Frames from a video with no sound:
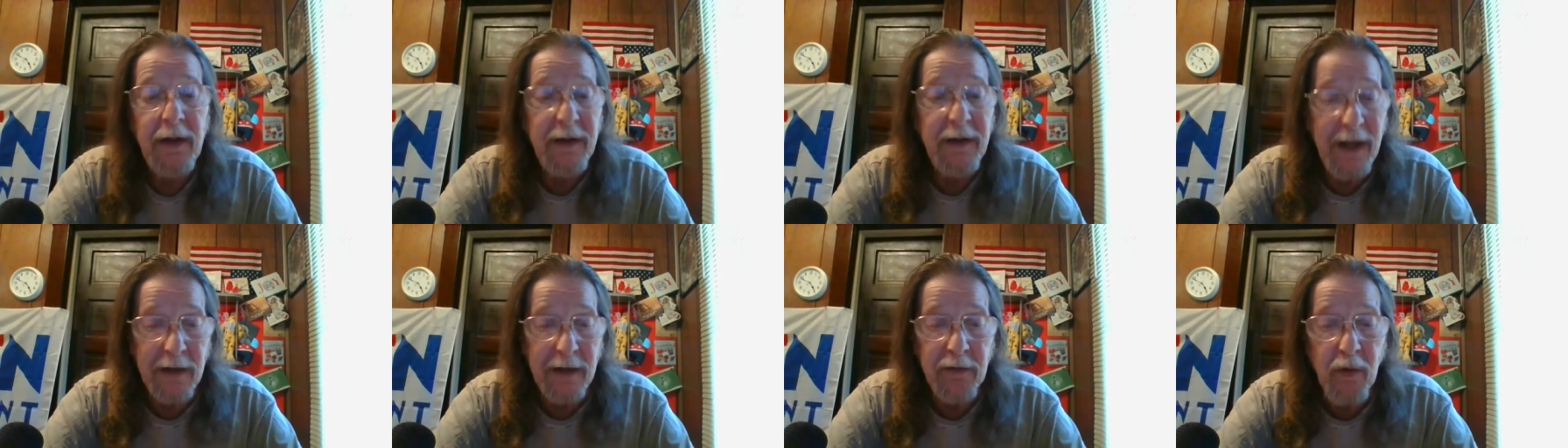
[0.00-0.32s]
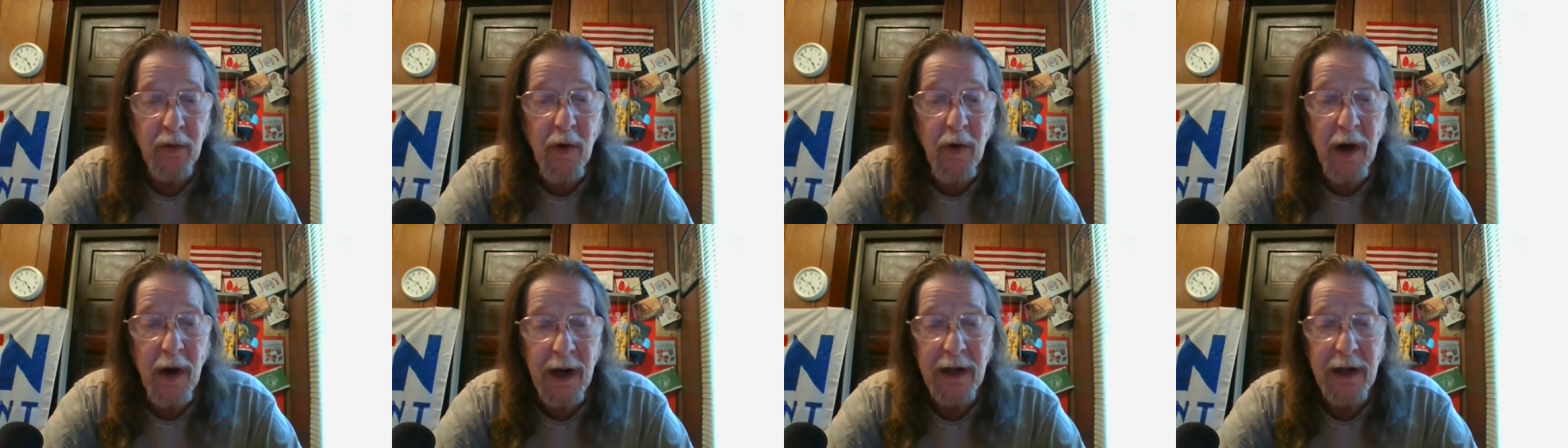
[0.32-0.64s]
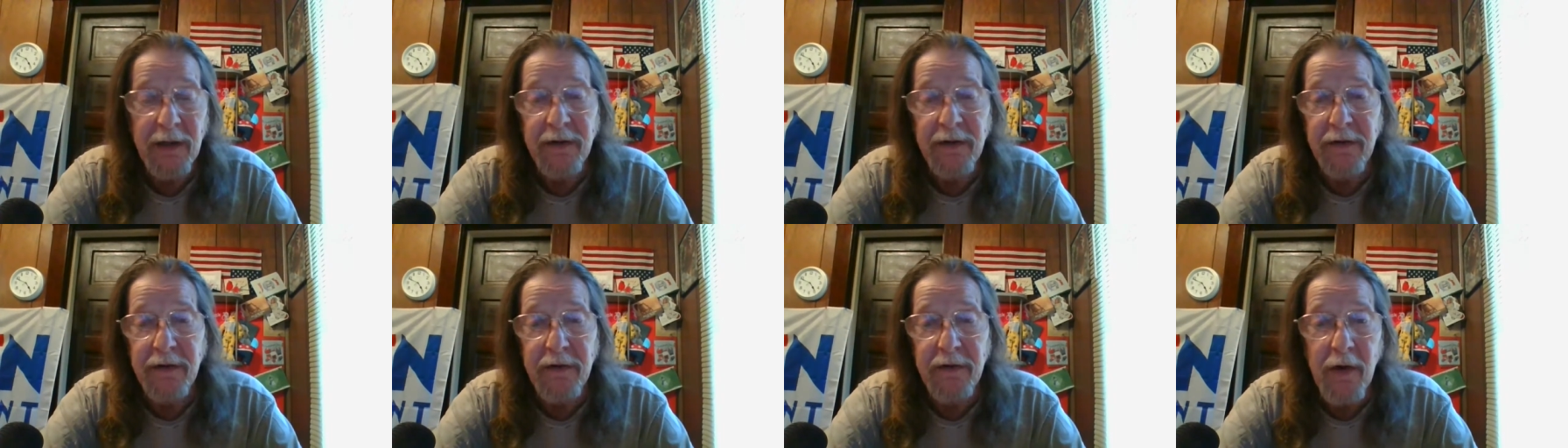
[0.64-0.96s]
That's
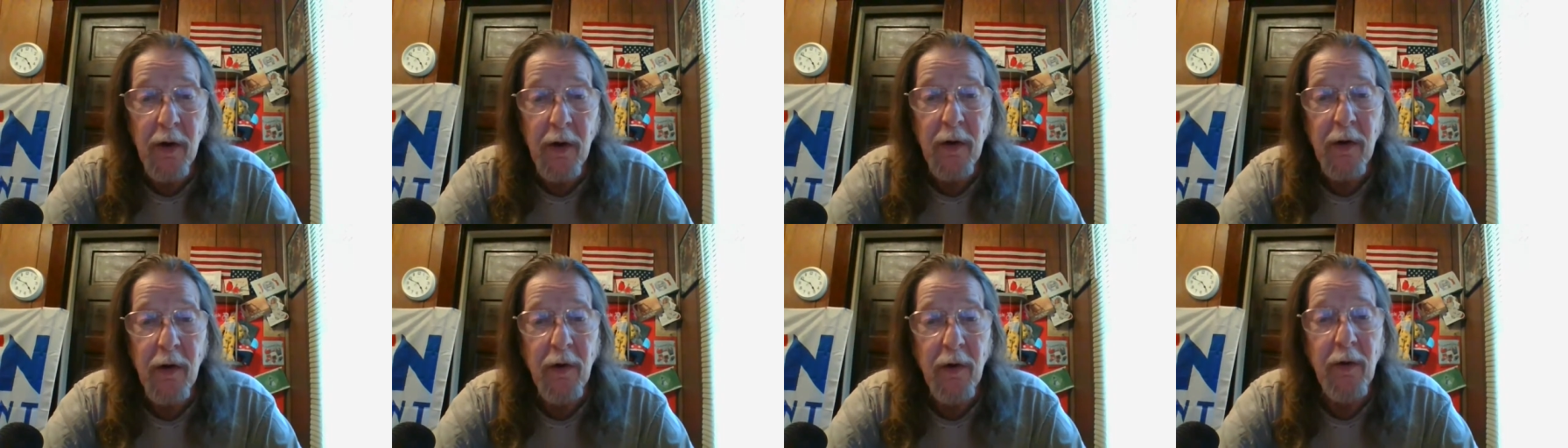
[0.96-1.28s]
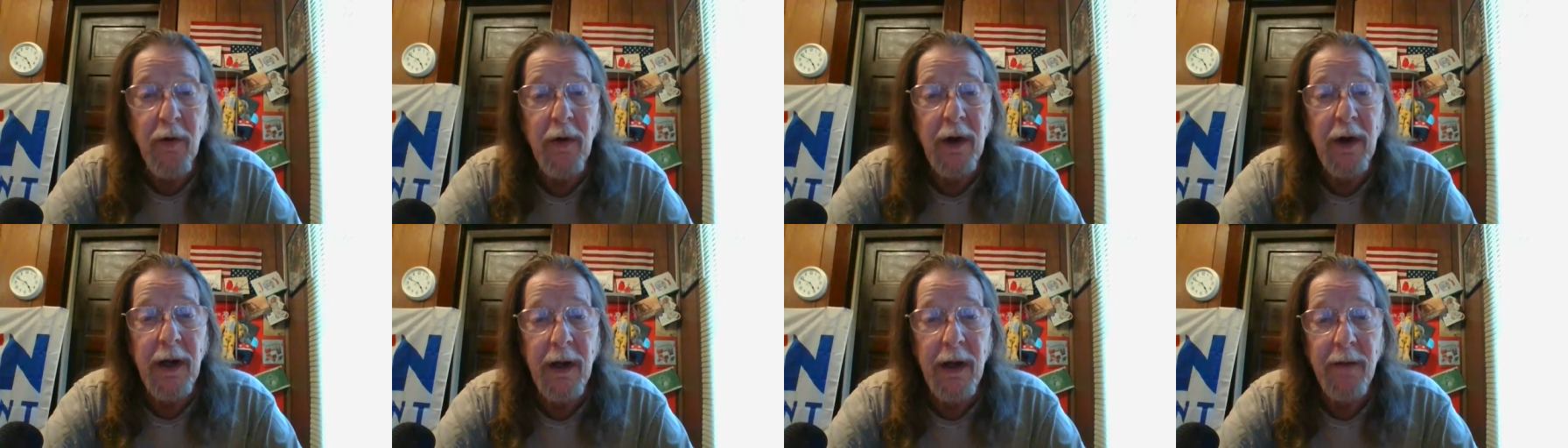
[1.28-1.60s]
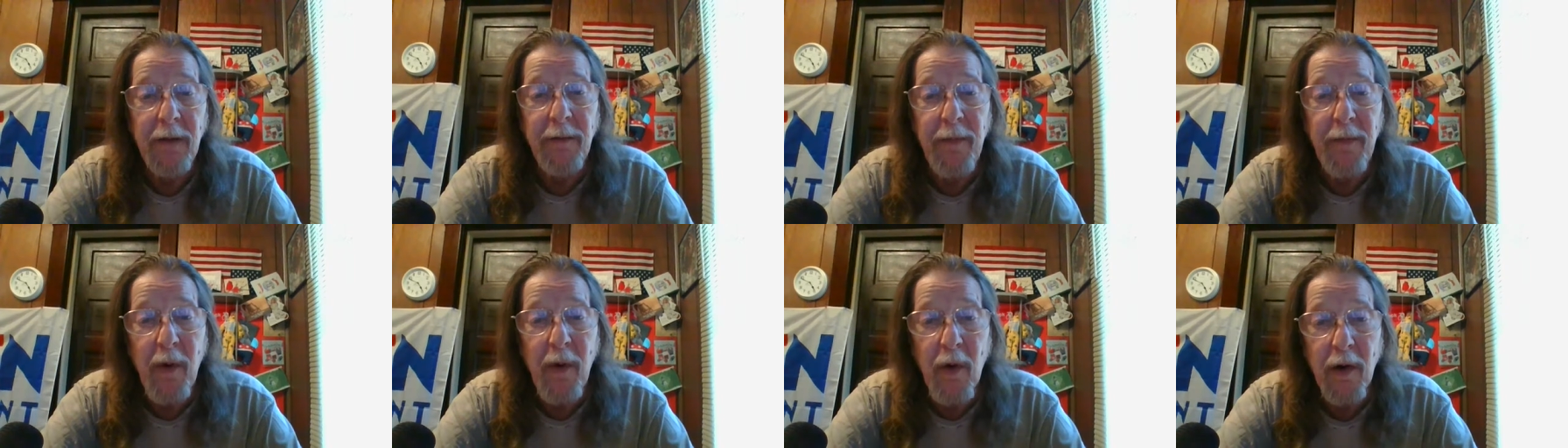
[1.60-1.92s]
why it's so
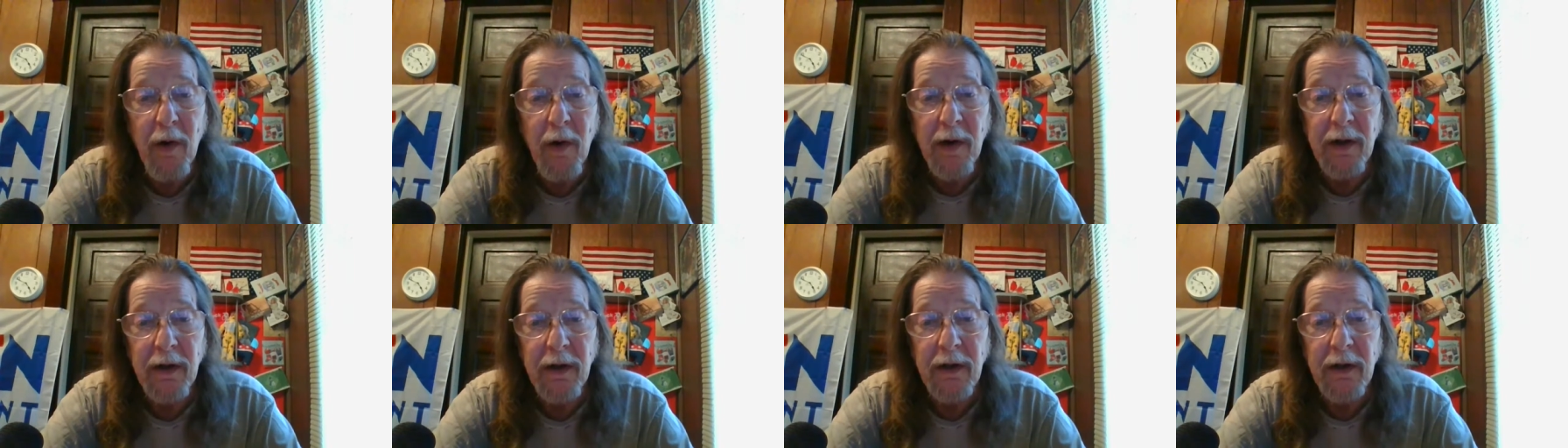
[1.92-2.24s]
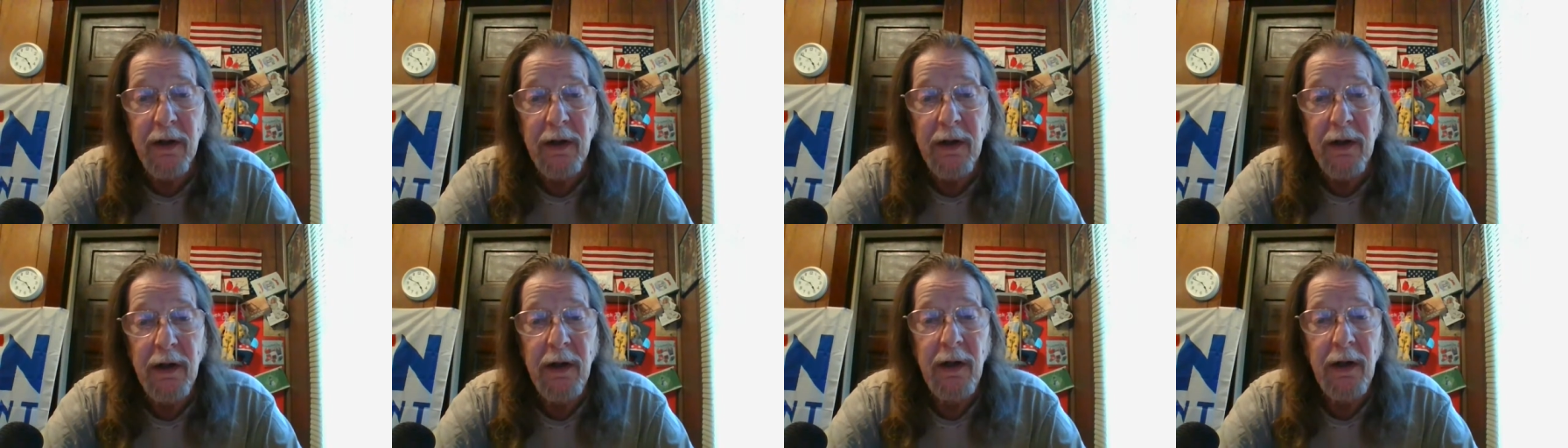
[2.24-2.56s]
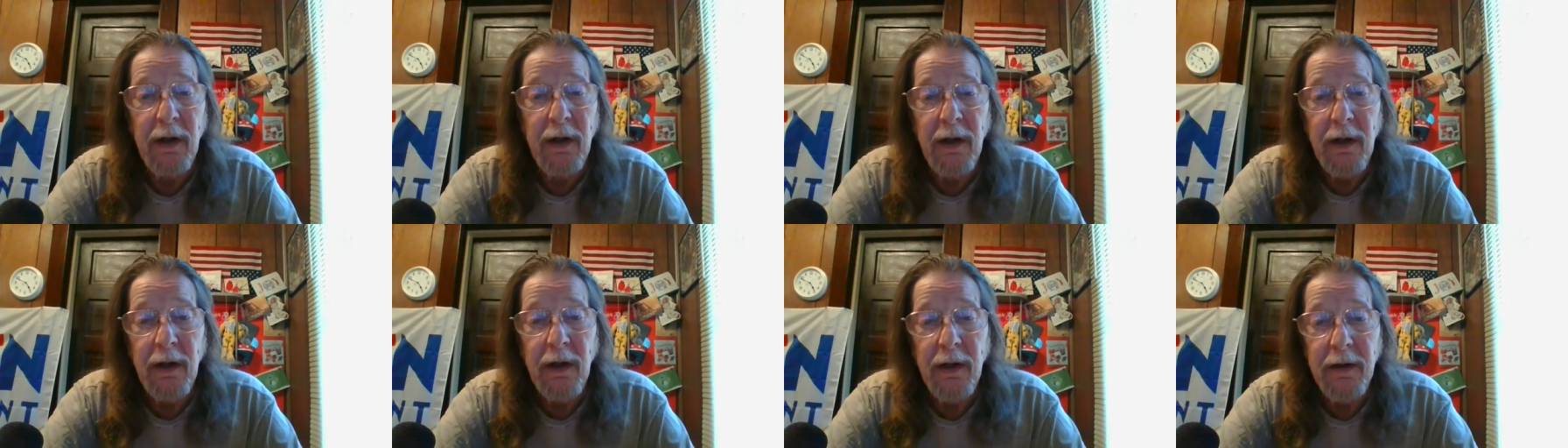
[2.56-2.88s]
important
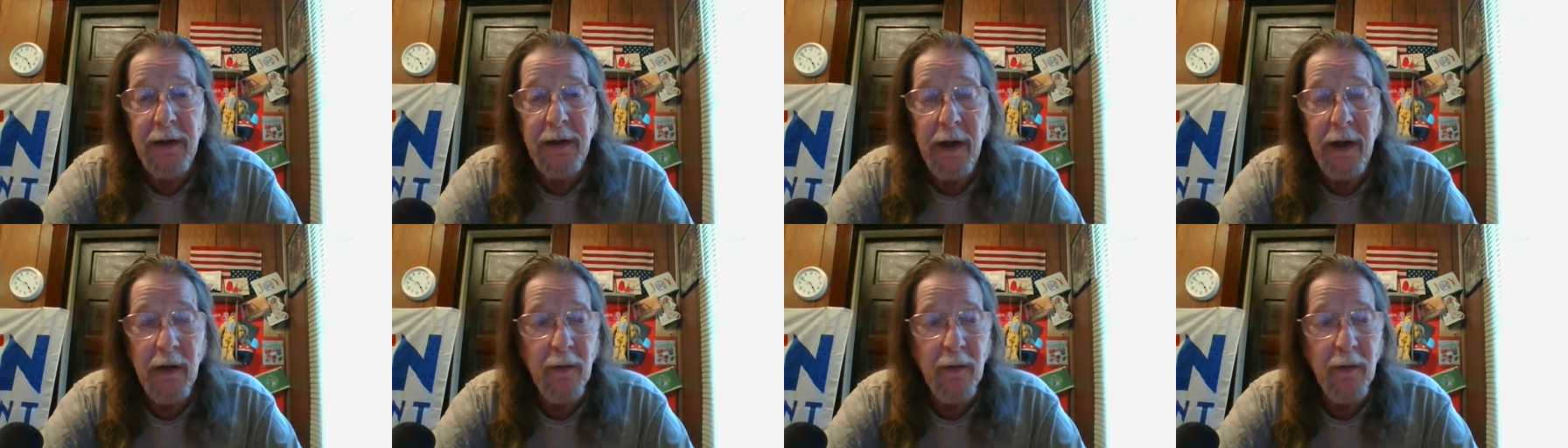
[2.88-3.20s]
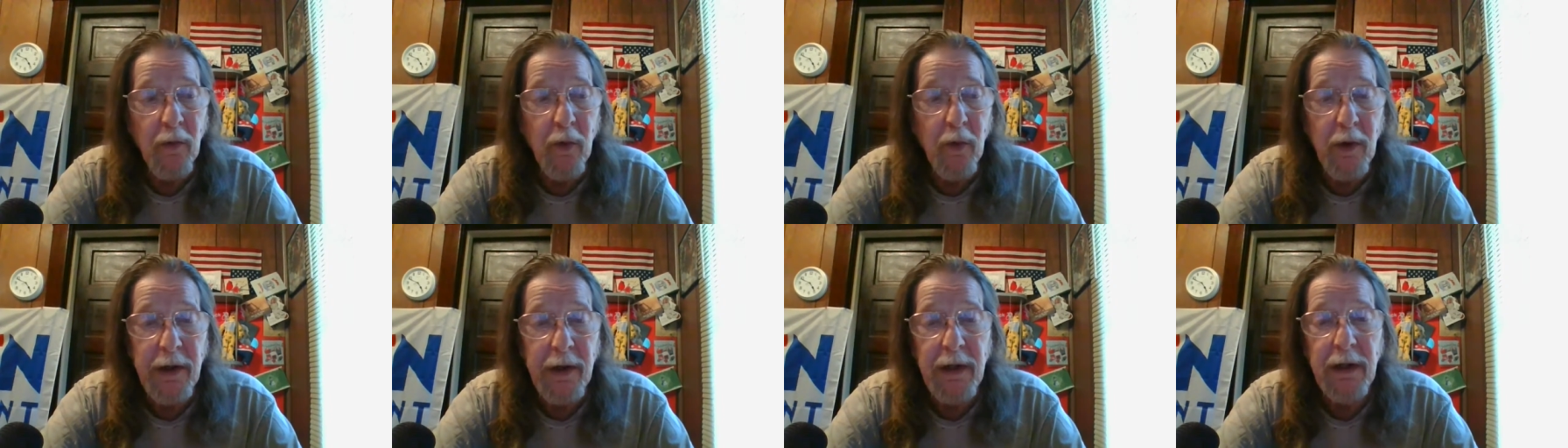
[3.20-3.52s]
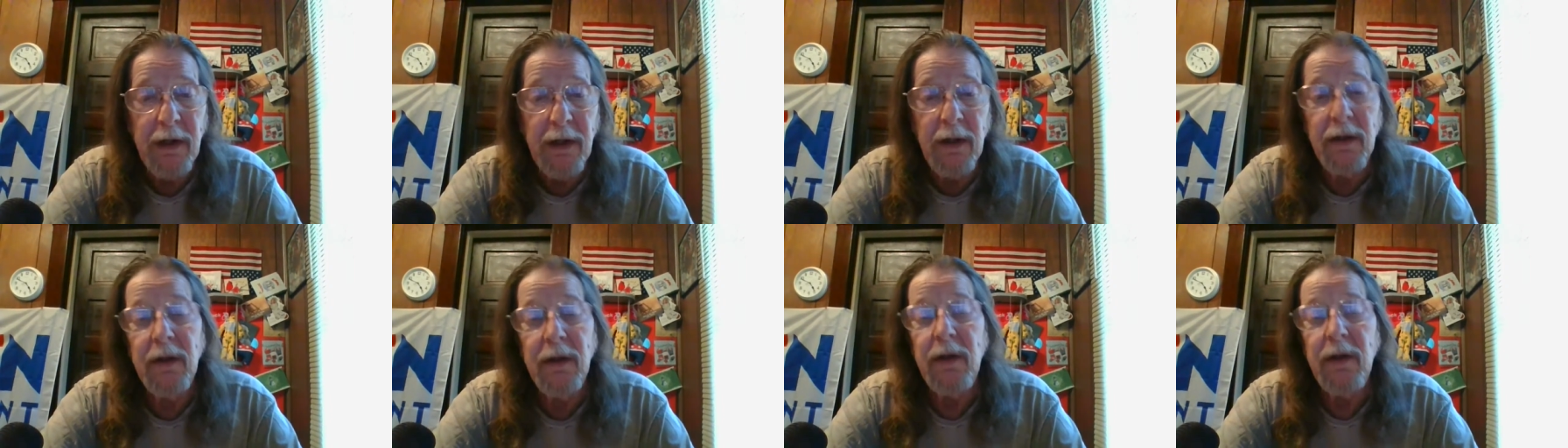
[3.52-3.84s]
that
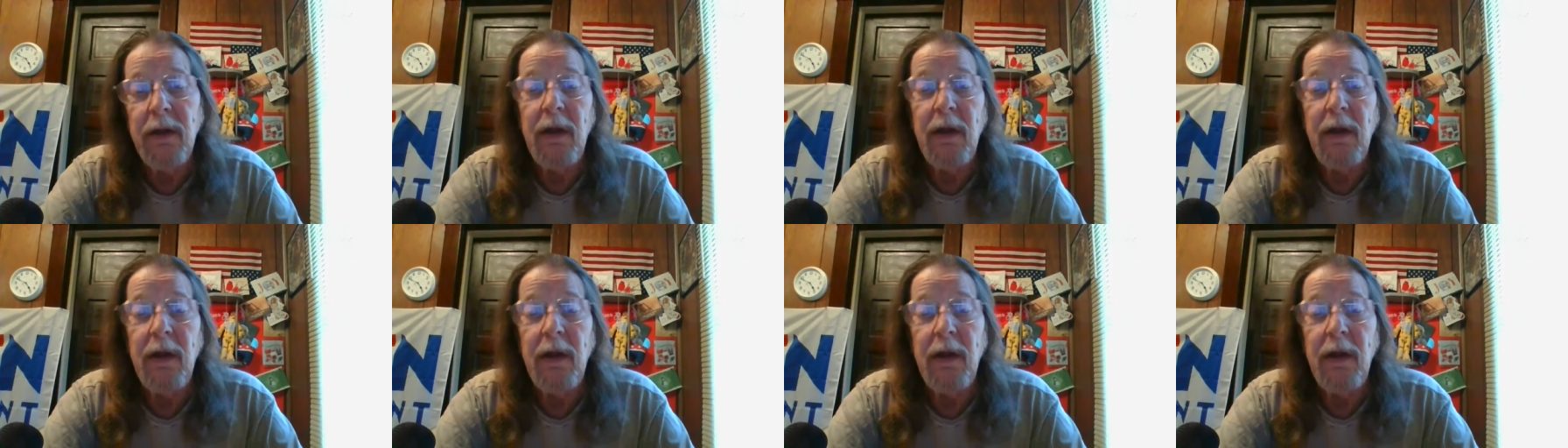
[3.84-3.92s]
we,